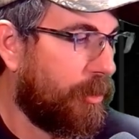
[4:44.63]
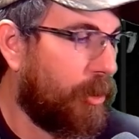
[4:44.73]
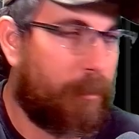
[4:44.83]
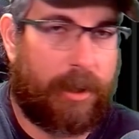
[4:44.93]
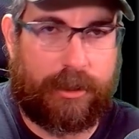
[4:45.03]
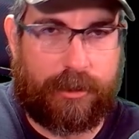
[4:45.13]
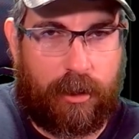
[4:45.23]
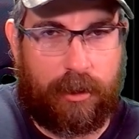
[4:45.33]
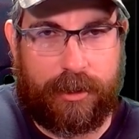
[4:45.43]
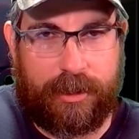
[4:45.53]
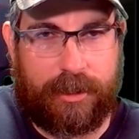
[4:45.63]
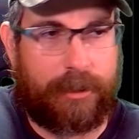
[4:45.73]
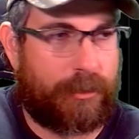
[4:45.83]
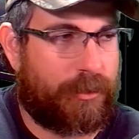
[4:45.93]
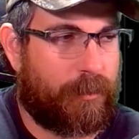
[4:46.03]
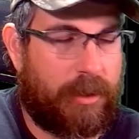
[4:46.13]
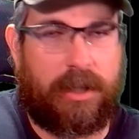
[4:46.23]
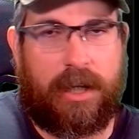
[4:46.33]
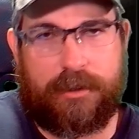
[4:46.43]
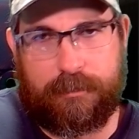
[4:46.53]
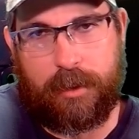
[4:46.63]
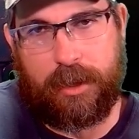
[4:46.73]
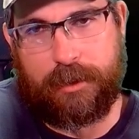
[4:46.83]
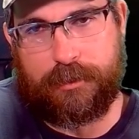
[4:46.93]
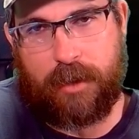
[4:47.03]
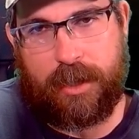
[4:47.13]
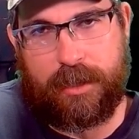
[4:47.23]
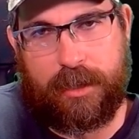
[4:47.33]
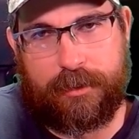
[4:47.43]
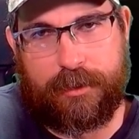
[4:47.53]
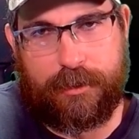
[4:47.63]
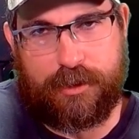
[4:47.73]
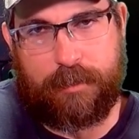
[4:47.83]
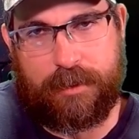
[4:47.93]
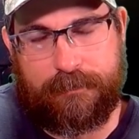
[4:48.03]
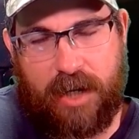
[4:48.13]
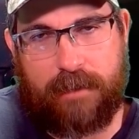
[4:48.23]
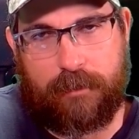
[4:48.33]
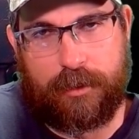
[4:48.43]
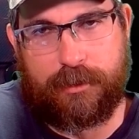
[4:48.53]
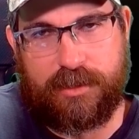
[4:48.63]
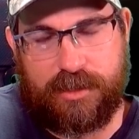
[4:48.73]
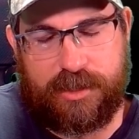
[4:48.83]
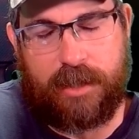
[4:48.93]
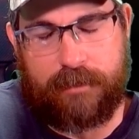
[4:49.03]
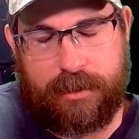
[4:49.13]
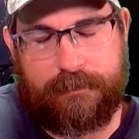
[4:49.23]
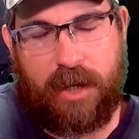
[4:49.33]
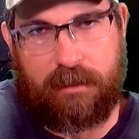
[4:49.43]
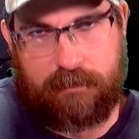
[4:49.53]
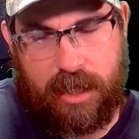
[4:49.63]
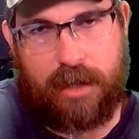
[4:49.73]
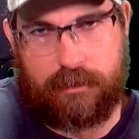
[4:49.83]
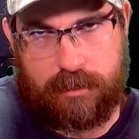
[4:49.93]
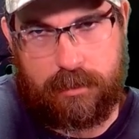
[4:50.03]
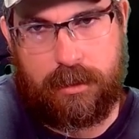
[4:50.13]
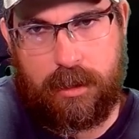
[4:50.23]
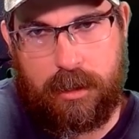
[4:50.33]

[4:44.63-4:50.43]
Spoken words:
Nobody's logging in. There's 20,000 players right now. There used to be 575,000.